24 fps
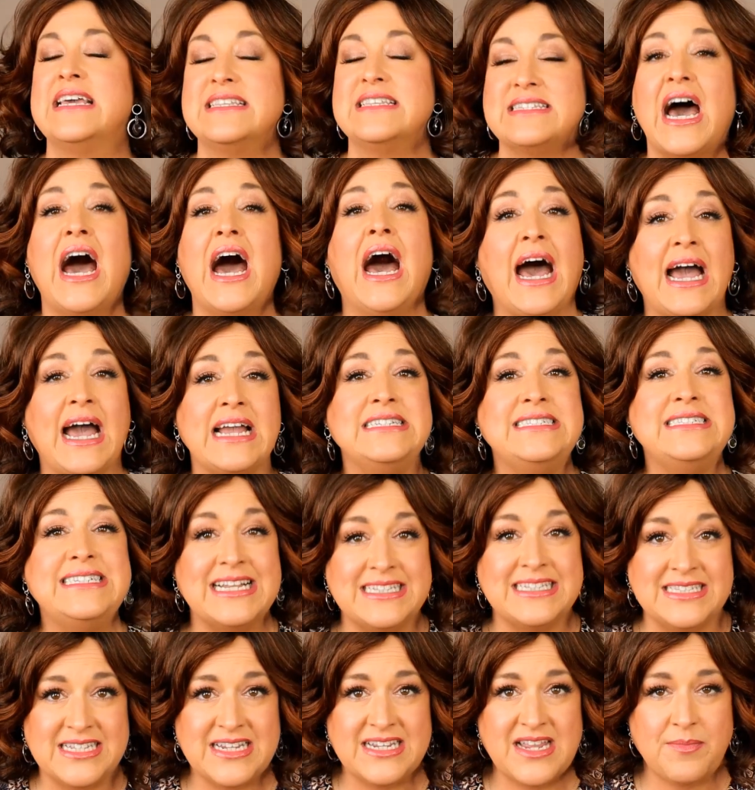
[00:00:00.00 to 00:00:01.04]
is a high
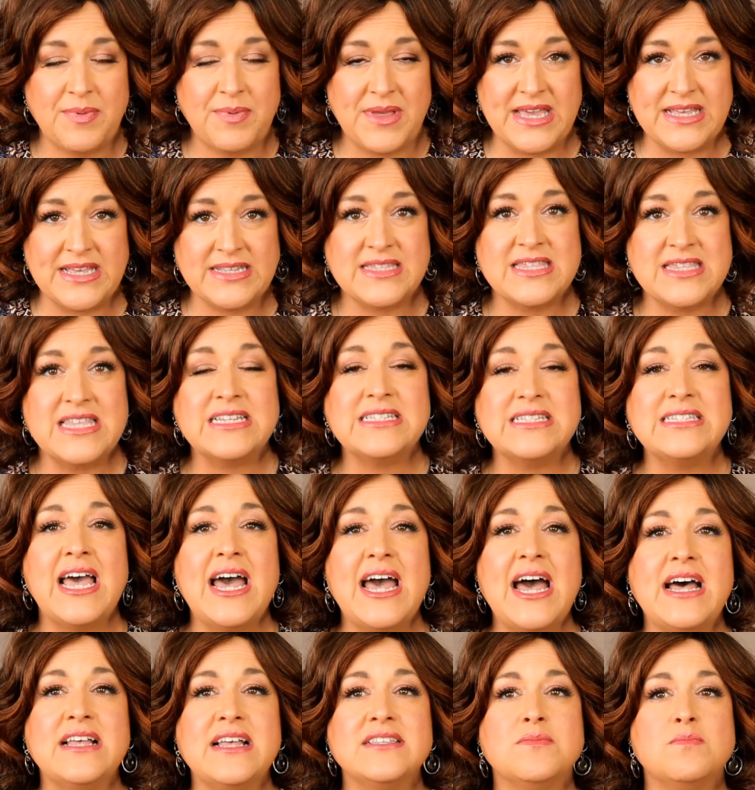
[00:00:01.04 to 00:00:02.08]
density piece. This
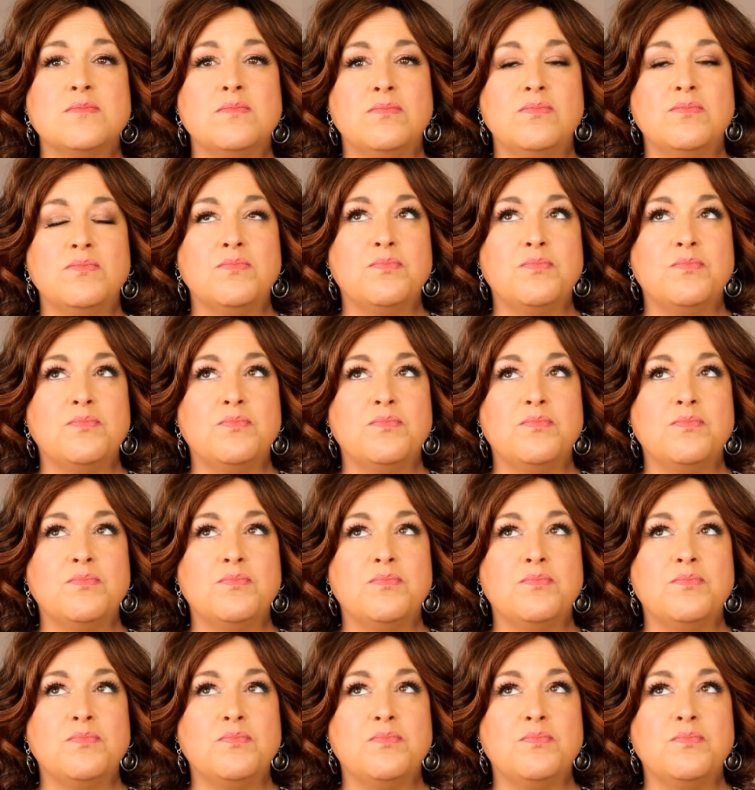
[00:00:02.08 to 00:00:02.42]
has